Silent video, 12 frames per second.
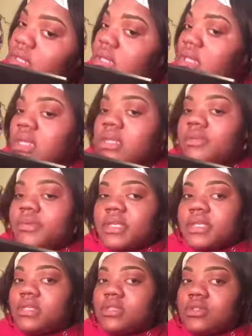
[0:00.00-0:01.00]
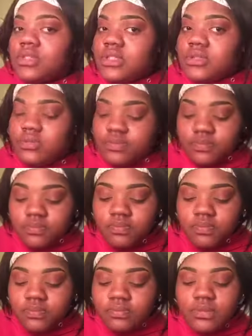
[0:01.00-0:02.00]
And that could be easier too.
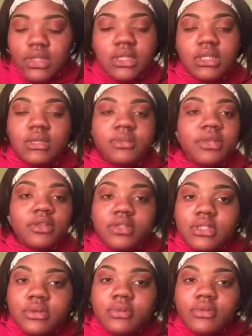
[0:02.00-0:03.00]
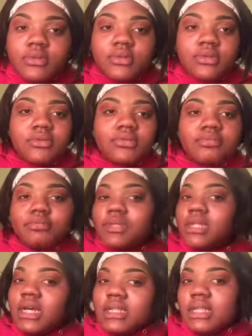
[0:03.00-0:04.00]
And it could be noticeable,
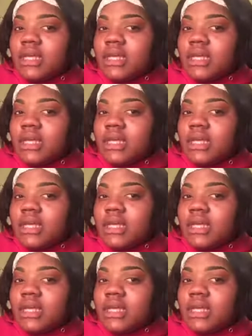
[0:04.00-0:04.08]
but not